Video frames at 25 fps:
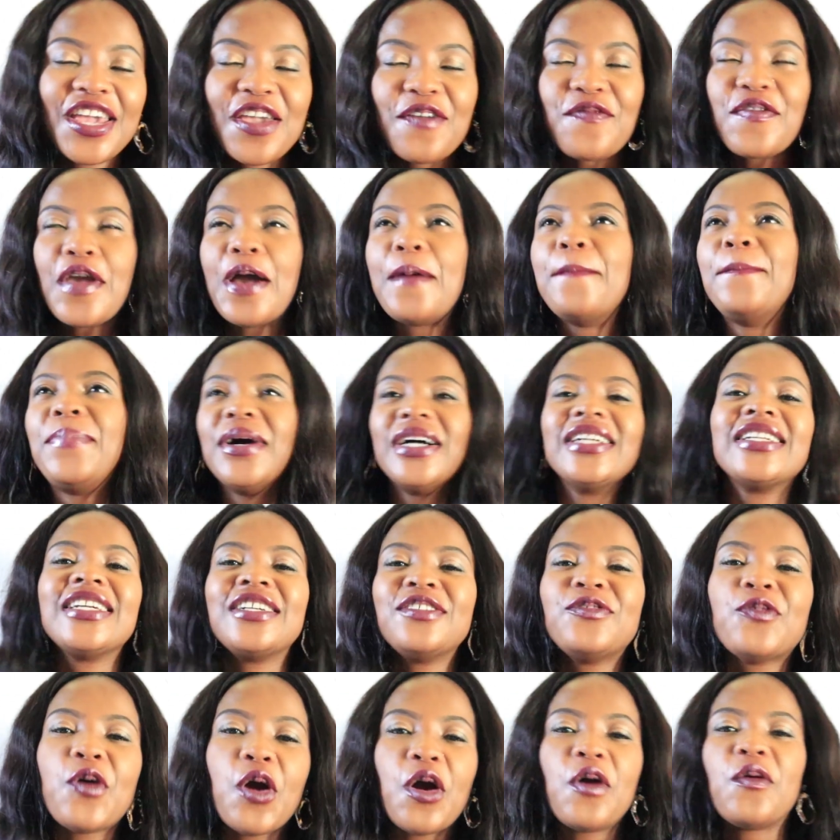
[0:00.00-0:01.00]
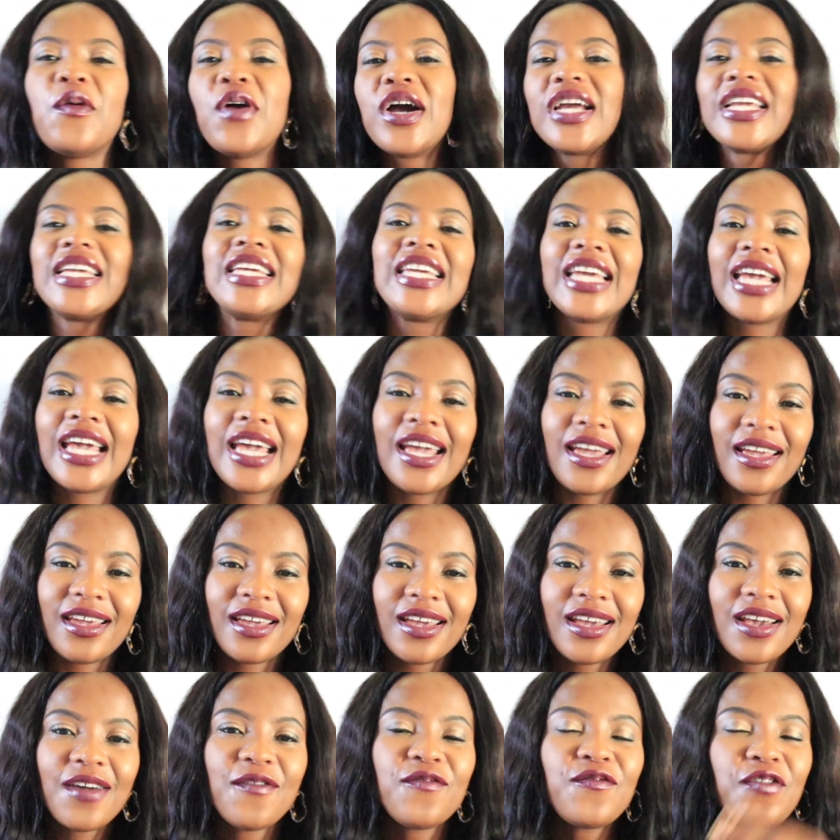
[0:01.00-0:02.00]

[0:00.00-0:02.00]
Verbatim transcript: If you're burning one year,